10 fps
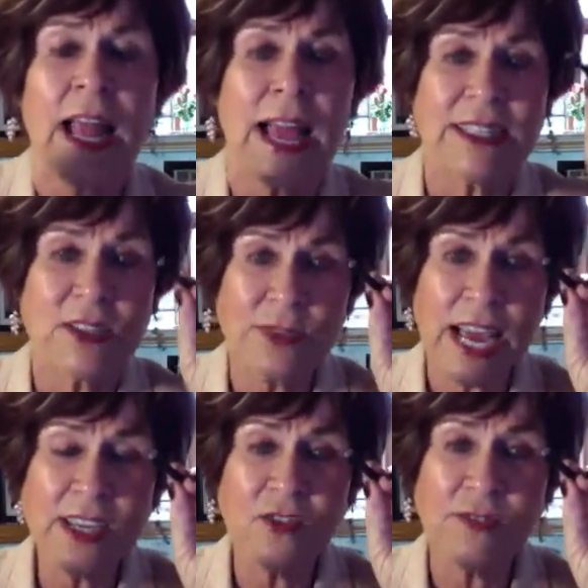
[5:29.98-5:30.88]
And so now
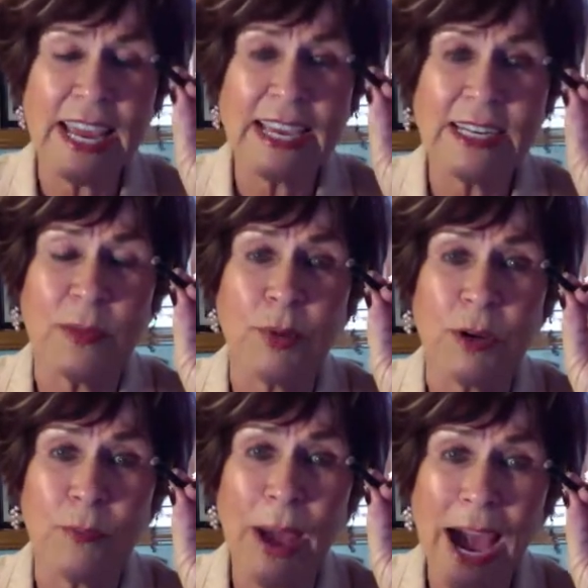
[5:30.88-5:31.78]
you've taken and put
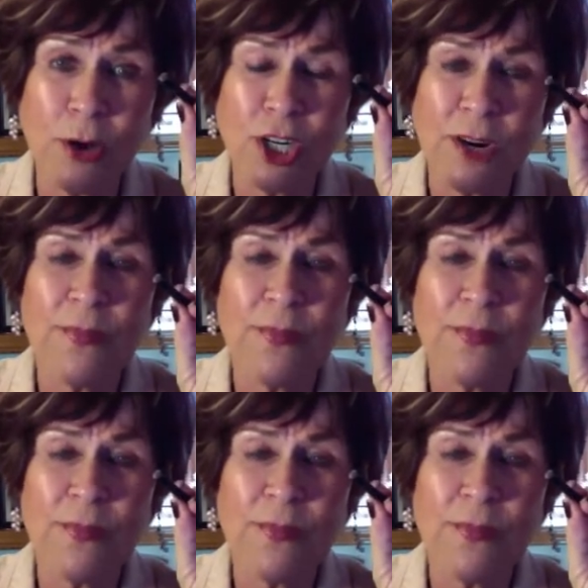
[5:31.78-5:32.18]
in powder